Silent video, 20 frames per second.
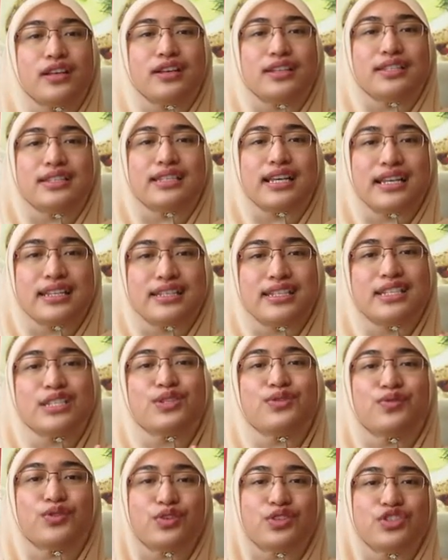
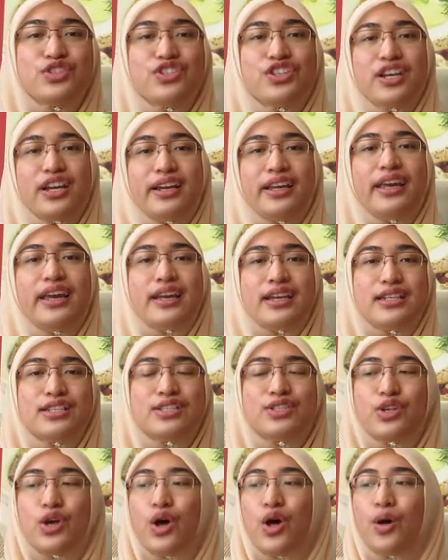successful
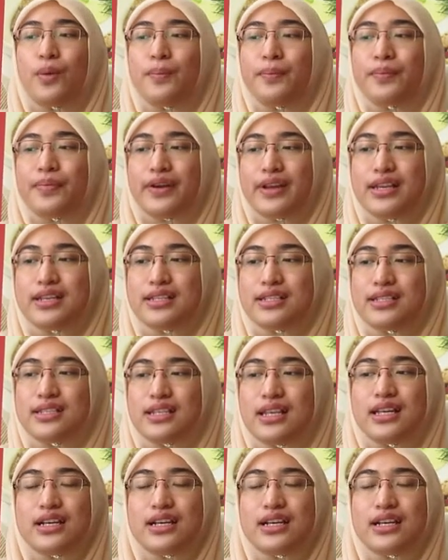GIS operates